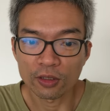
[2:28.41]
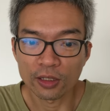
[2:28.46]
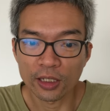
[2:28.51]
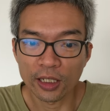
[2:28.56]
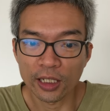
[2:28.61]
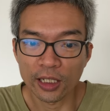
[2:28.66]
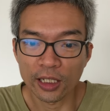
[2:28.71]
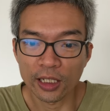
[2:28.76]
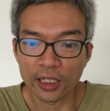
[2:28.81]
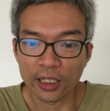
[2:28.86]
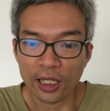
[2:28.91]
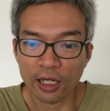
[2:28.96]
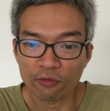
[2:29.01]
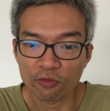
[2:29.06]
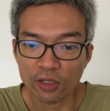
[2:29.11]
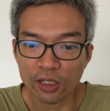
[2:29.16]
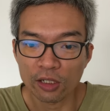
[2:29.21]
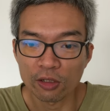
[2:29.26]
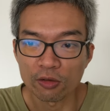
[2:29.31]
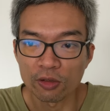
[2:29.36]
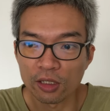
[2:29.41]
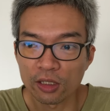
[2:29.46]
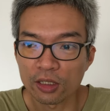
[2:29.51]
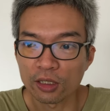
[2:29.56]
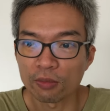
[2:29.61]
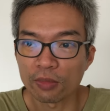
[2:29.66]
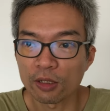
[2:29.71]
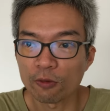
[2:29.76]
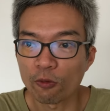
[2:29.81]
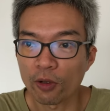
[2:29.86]
and after that you
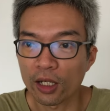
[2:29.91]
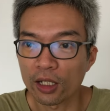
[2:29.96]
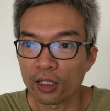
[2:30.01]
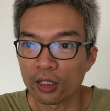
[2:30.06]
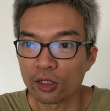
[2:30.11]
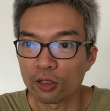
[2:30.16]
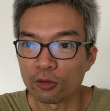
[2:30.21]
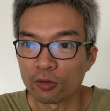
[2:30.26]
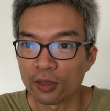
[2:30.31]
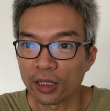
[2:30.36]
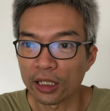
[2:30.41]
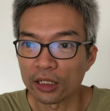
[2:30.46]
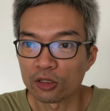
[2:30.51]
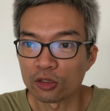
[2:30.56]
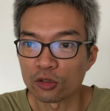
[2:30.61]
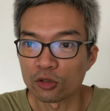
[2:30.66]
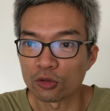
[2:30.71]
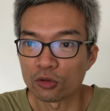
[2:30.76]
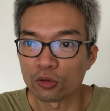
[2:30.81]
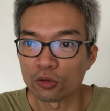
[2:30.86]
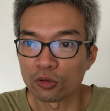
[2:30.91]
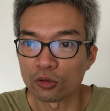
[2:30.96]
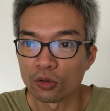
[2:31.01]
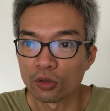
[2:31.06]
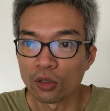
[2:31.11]
determine whether you like to